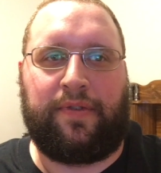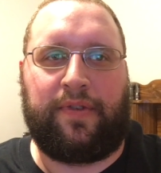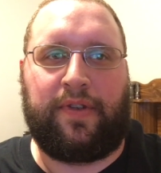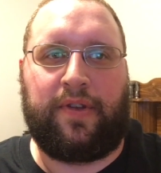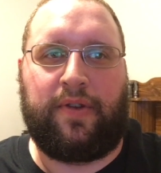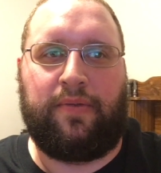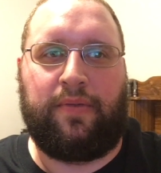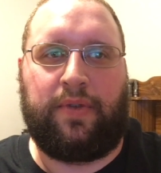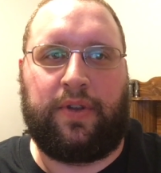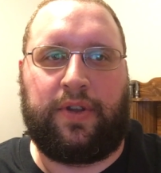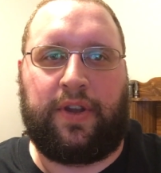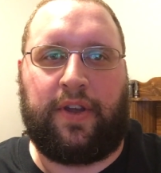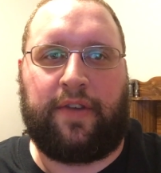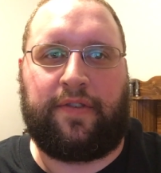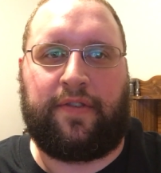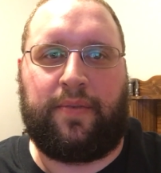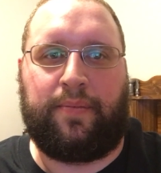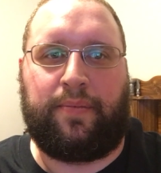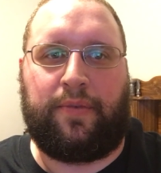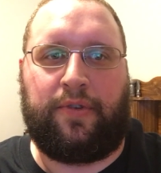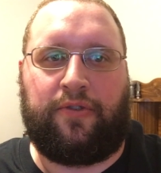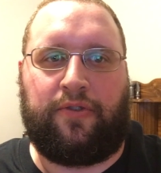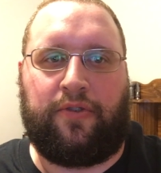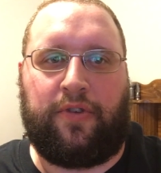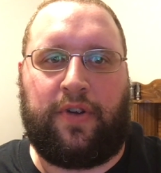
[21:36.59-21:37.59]
You know, will Dustin
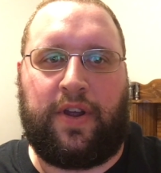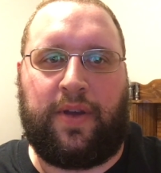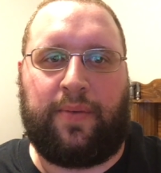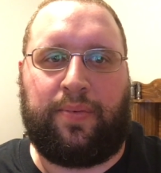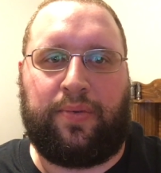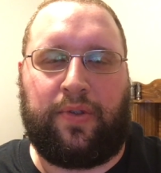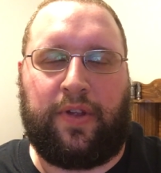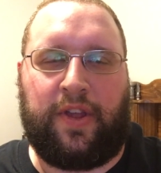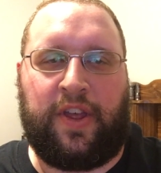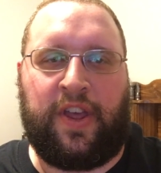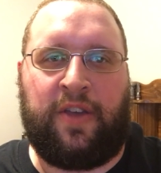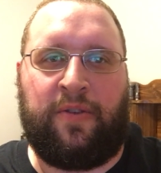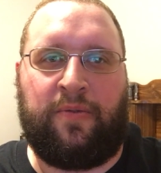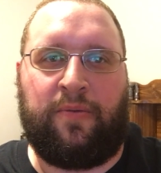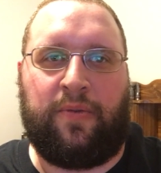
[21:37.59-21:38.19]
Pedroia play?